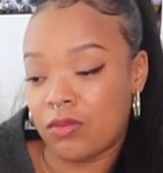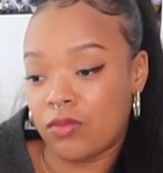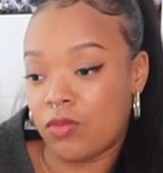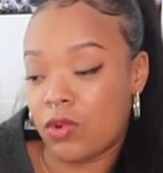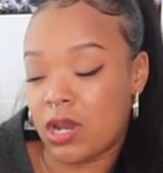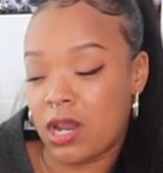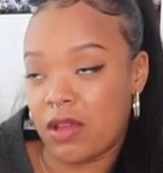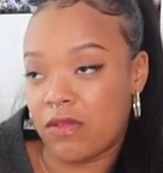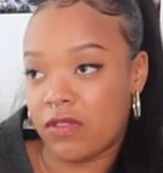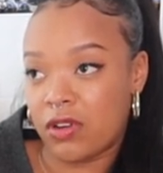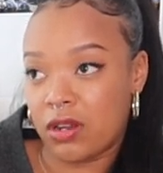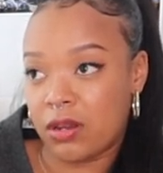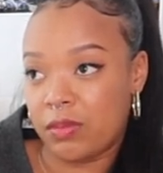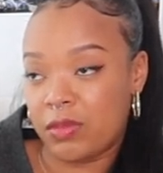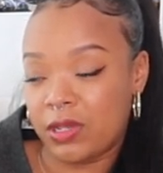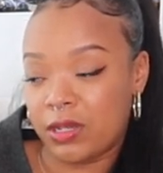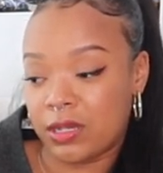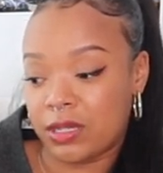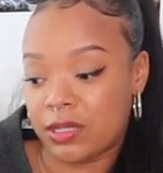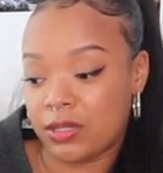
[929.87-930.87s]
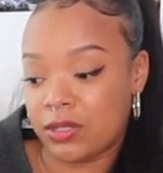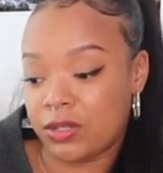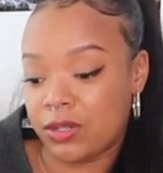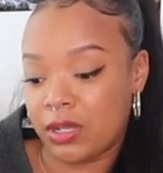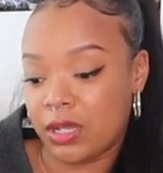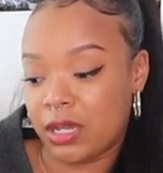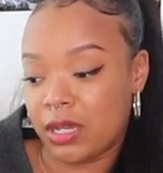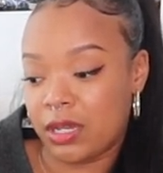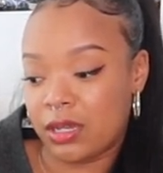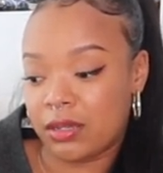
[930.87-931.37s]
whatever because
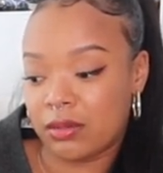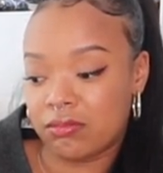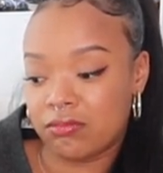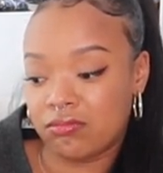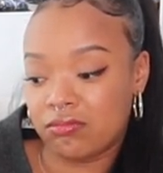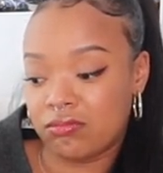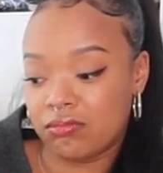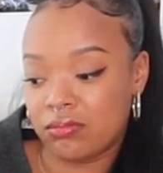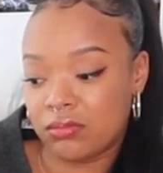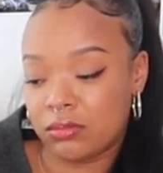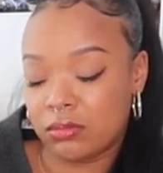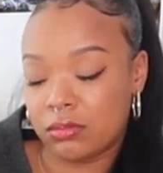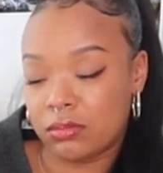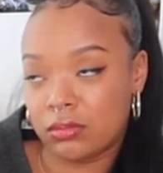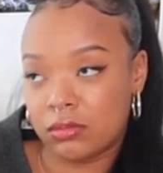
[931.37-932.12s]
you're like, mm,